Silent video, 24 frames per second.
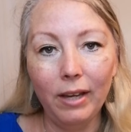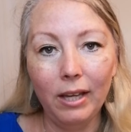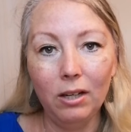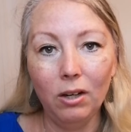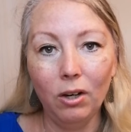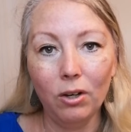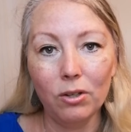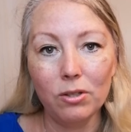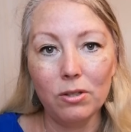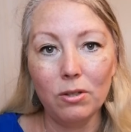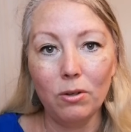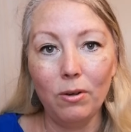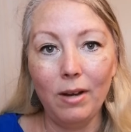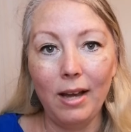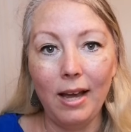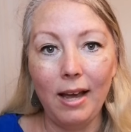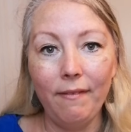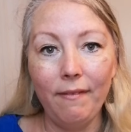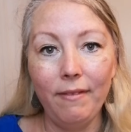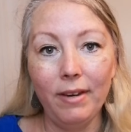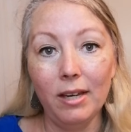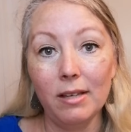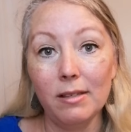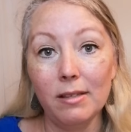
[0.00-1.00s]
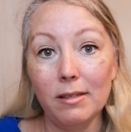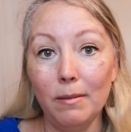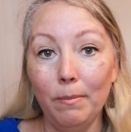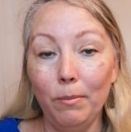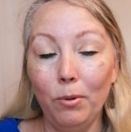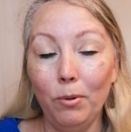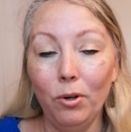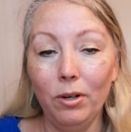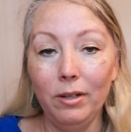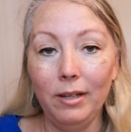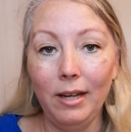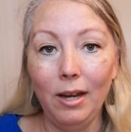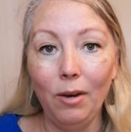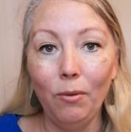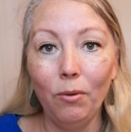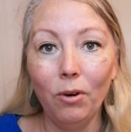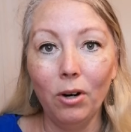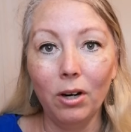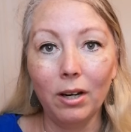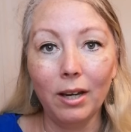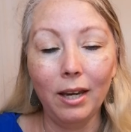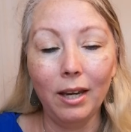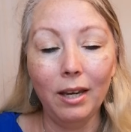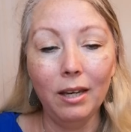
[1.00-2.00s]
And also having a support
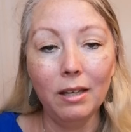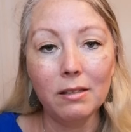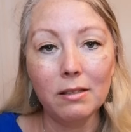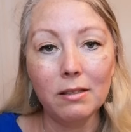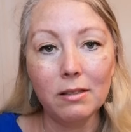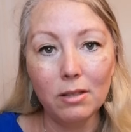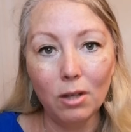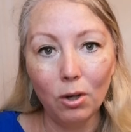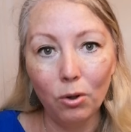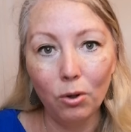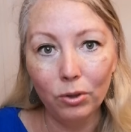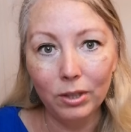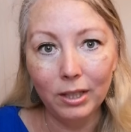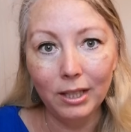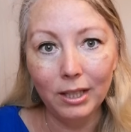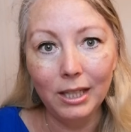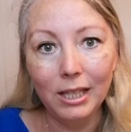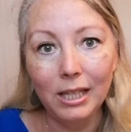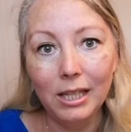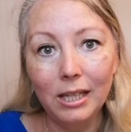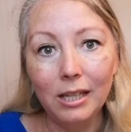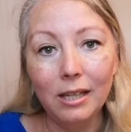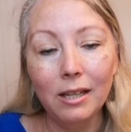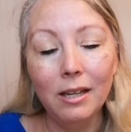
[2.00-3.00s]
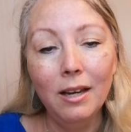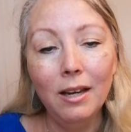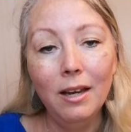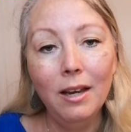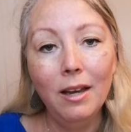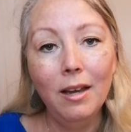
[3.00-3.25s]
network is so key